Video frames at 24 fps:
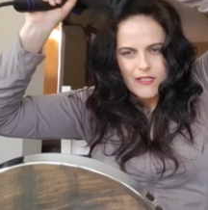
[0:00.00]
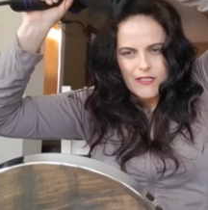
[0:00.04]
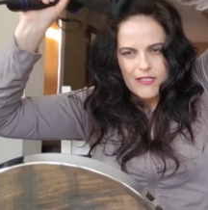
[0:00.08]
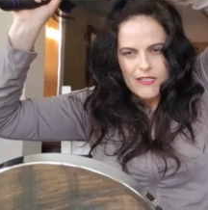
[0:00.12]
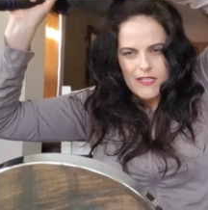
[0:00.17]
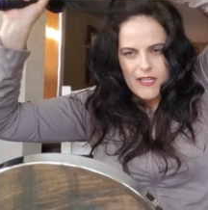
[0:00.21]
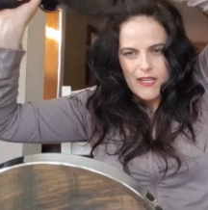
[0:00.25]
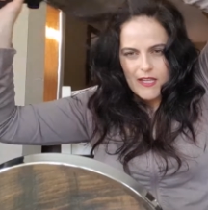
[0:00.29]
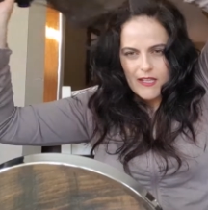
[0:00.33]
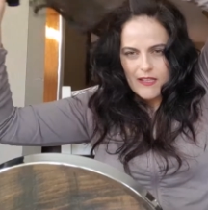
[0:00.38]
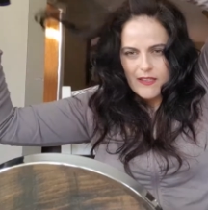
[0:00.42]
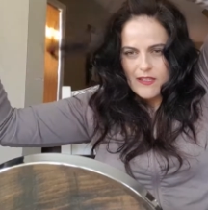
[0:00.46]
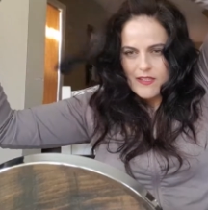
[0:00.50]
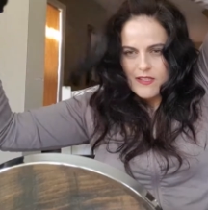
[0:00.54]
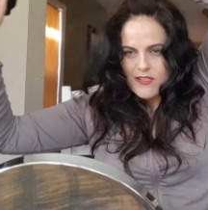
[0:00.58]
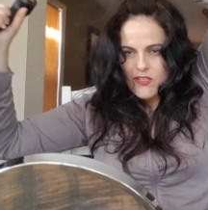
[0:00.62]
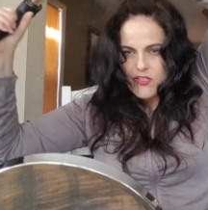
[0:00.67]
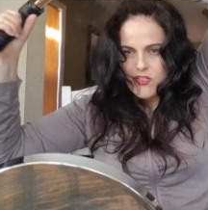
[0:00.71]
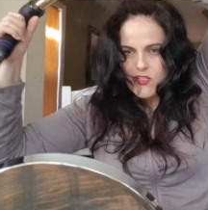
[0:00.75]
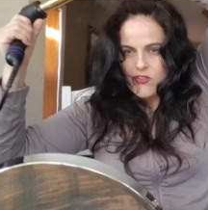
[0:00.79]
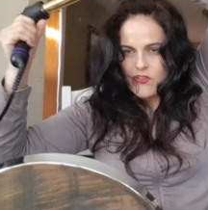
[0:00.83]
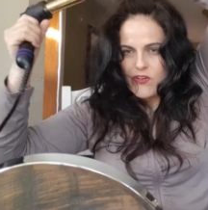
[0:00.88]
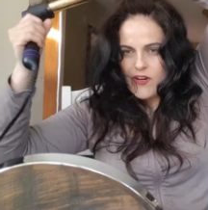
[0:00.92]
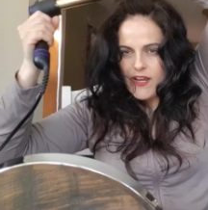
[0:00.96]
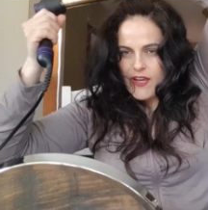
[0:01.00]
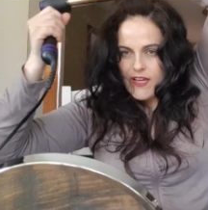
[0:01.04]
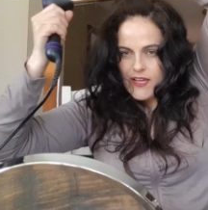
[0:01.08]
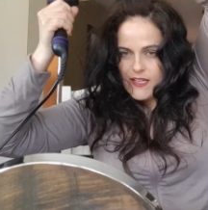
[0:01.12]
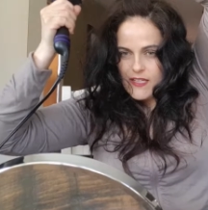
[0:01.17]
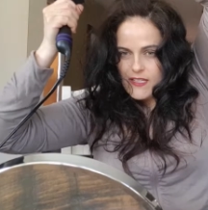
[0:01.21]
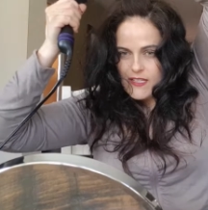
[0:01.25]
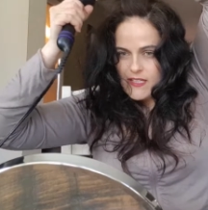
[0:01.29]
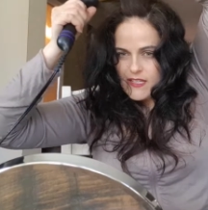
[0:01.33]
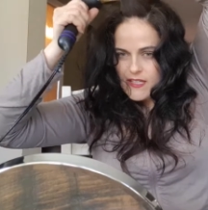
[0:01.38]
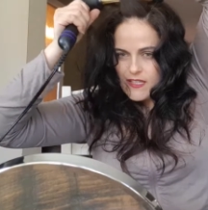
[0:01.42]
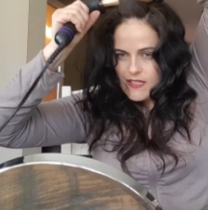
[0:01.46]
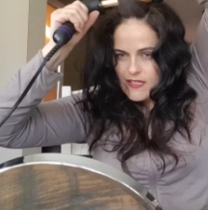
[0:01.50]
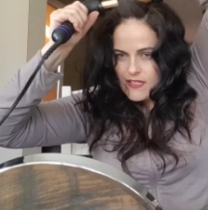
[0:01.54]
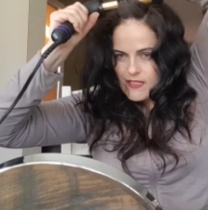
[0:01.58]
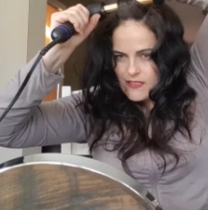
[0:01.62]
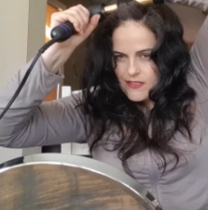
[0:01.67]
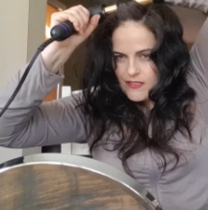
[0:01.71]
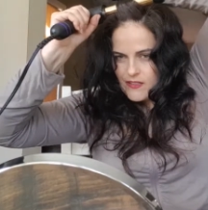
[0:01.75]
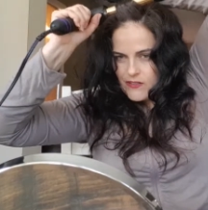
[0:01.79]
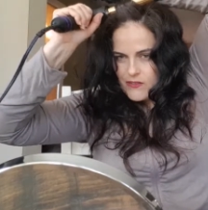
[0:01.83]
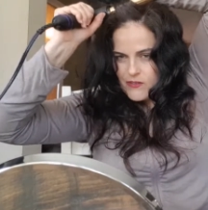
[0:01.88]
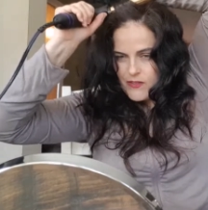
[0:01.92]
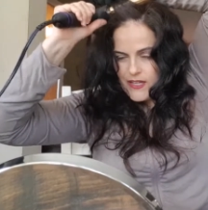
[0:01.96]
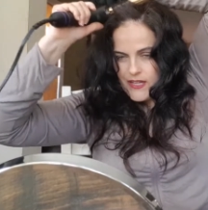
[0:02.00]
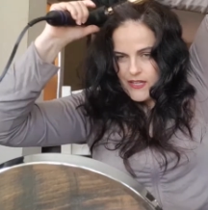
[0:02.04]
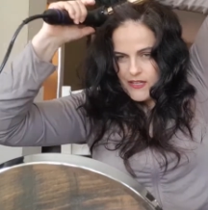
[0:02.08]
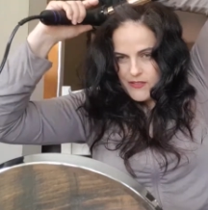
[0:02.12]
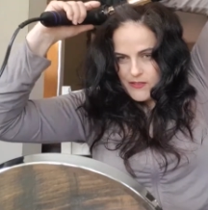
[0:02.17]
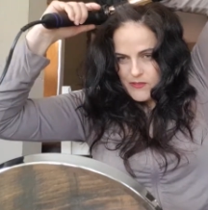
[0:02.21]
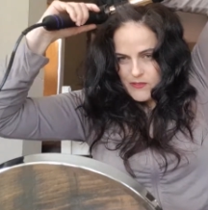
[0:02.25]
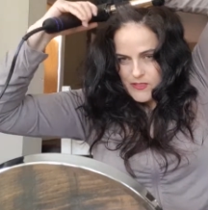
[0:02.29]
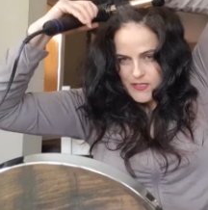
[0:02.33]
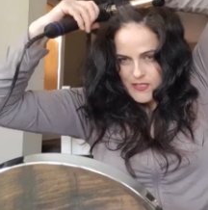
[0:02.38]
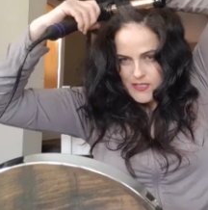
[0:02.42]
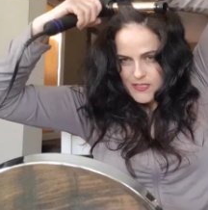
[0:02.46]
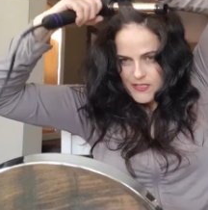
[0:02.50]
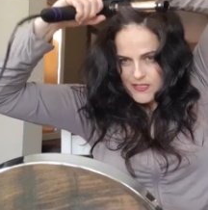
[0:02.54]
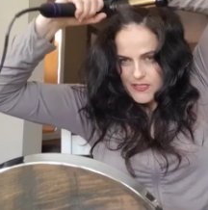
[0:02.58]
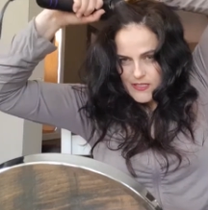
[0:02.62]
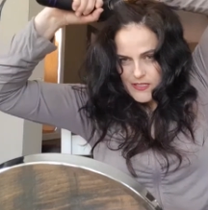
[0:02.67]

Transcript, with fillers: take this strand and go out,